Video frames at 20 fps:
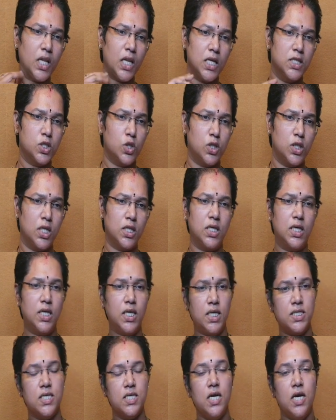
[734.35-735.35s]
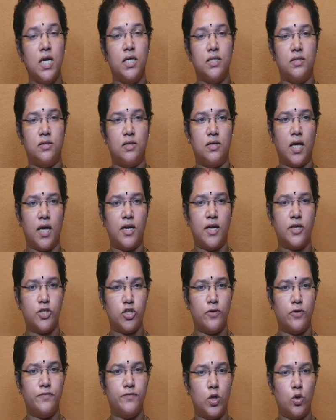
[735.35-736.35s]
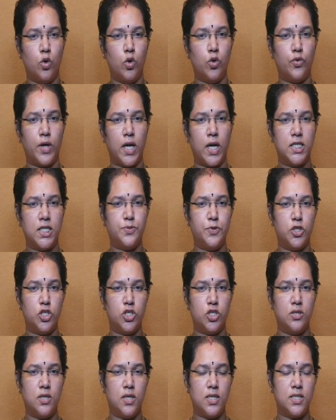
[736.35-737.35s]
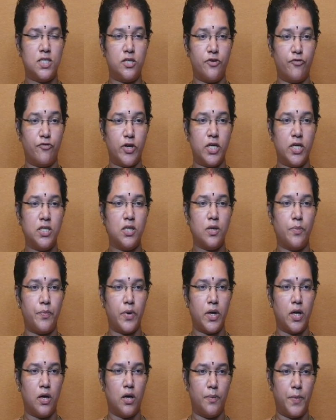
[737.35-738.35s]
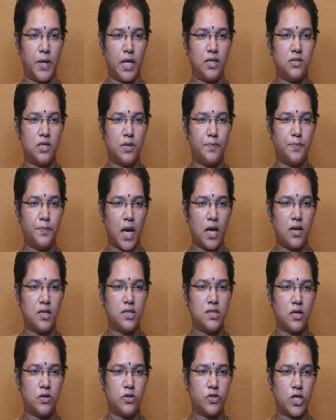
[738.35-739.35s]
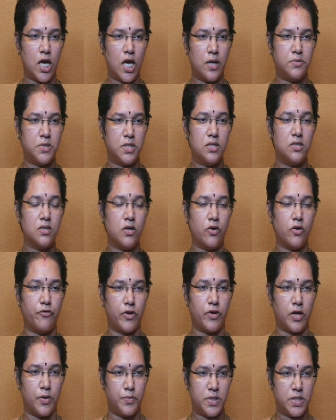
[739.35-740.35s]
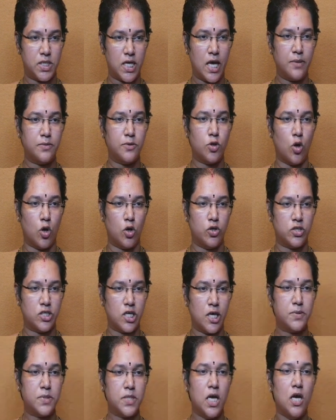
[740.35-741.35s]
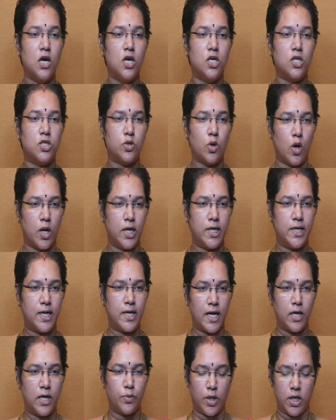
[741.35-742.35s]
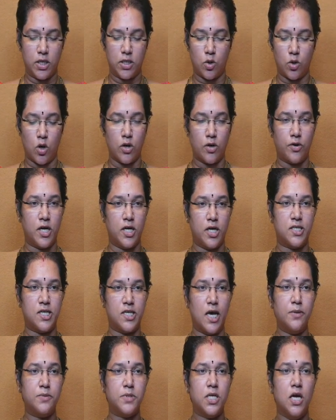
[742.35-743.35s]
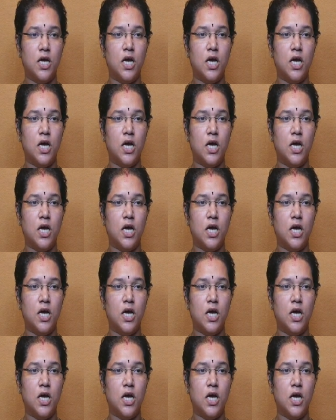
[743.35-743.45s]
So the thing is, the direction of the load transmission is different. The bracing panels or slabs is of ribbed slabs, hollow slabs, solid lightweight concrete slabs.